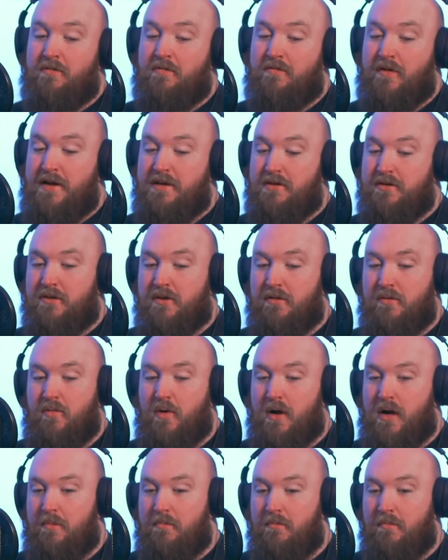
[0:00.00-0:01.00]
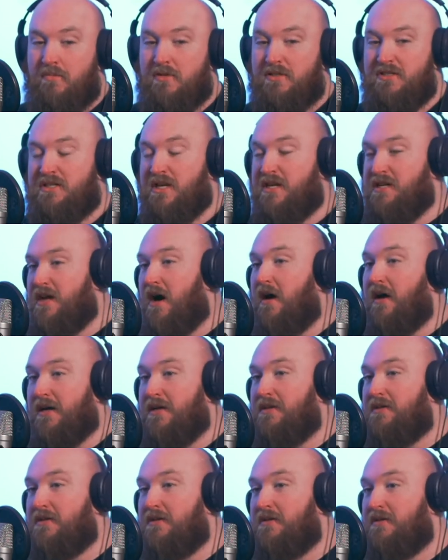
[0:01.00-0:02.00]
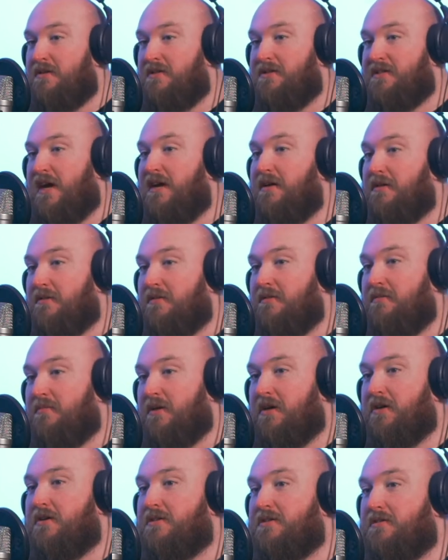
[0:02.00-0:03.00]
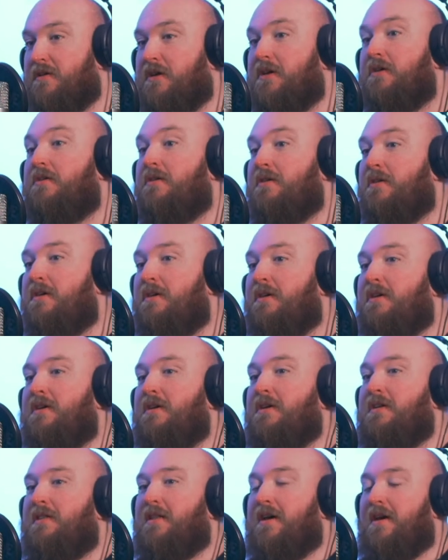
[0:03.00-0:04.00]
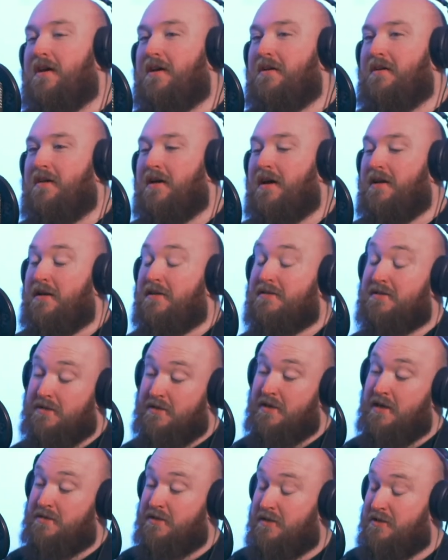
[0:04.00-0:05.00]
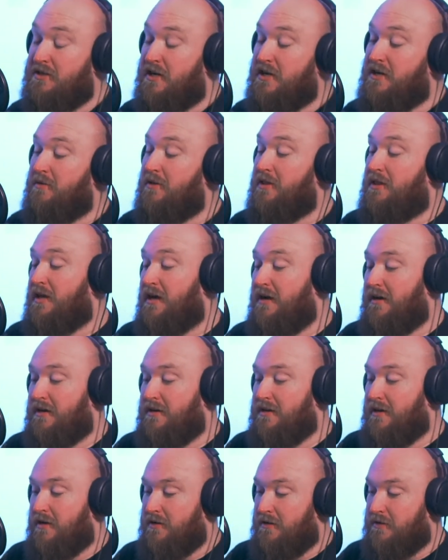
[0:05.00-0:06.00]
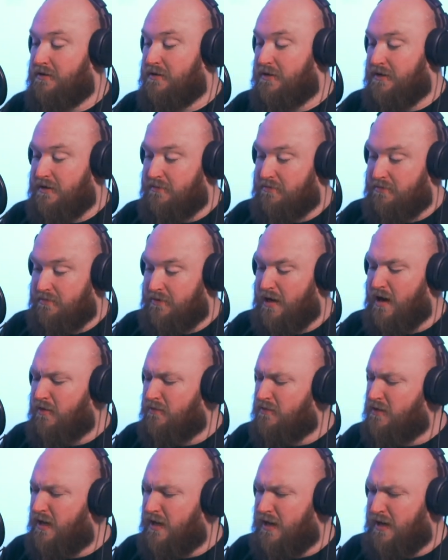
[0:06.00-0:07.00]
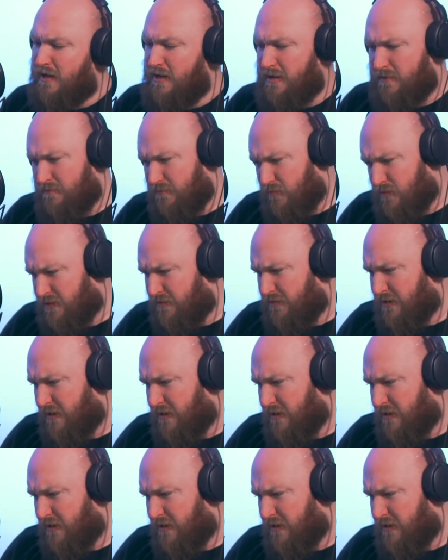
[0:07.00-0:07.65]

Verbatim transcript: friend who um, was denied sale because of it. There and a, it's a genuine thing. I, I looked it up. Oh, um, was there